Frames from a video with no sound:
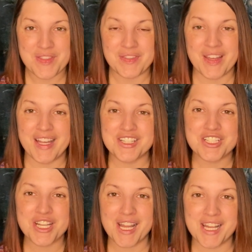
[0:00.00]
that
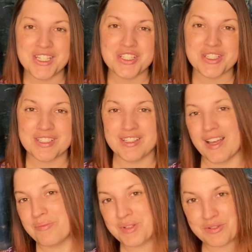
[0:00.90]
change doesn't
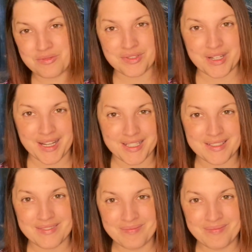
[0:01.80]
happen overnight.